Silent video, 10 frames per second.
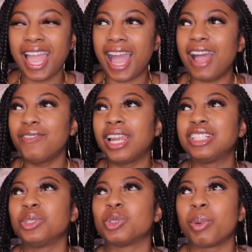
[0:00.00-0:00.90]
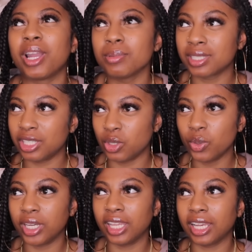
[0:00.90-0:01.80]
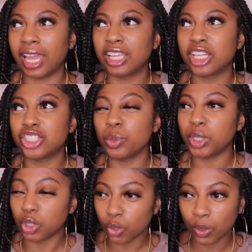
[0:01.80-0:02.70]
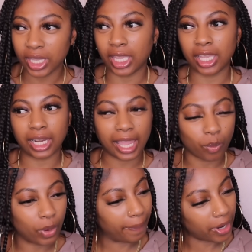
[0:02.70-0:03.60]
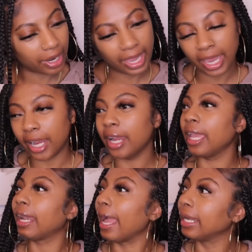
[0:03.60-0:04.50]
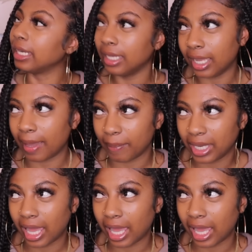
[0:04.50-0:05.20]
I feel like she was purposely doing it, like, because she would do it and like whip her hair and like look at me,